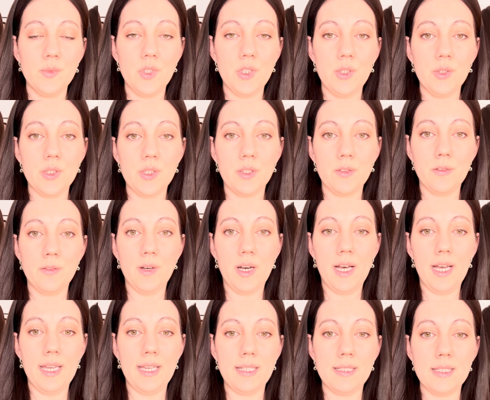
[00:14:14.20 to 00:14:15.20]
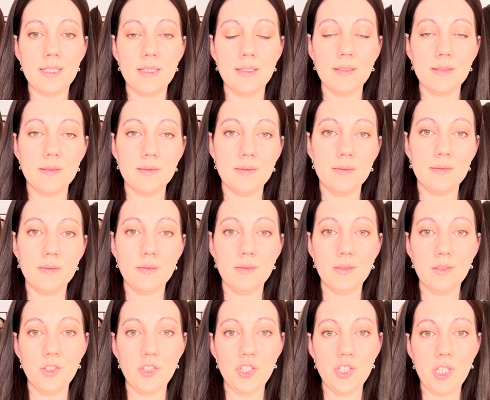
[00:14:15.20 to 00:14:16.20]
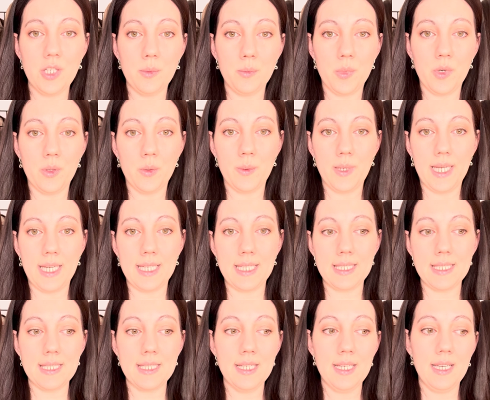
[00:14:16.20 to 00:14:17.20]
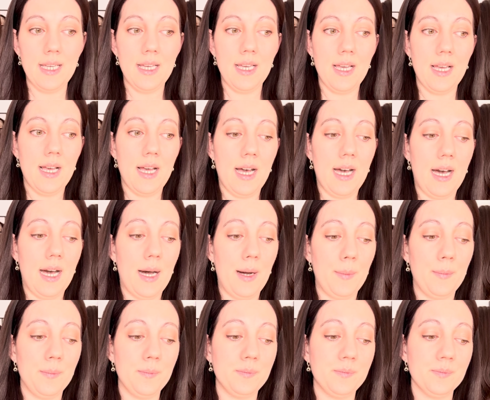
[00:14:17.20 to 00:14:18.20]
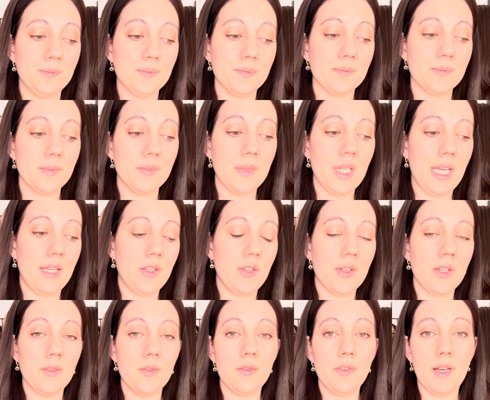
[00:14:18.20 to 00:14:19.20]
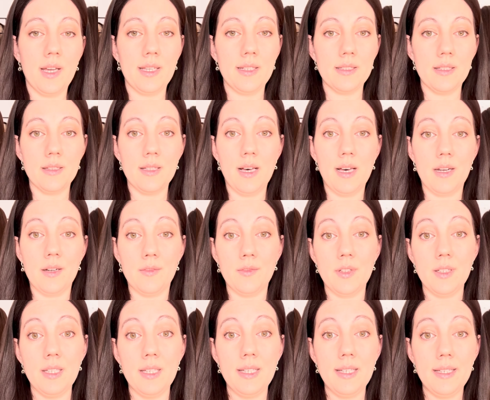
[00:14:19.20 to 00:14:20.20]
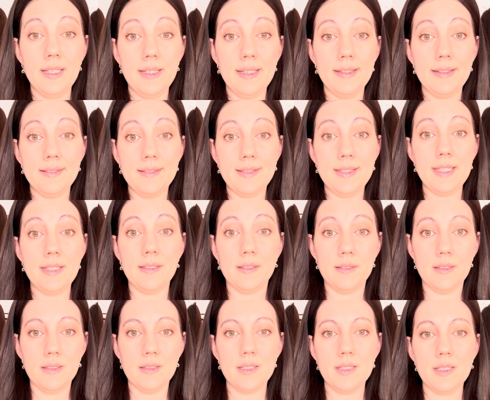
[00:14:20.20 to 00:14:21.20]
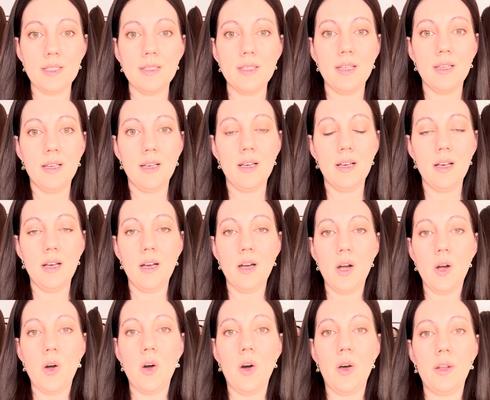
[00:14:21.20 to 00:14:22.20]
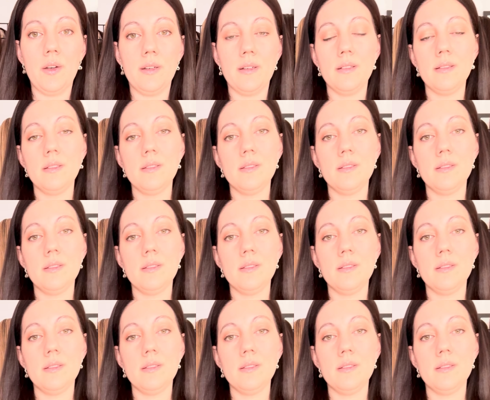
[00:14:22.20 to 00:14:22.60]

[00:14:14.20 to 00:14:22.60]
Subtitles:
you could find cheaper wigs. And you can find a lot of deals on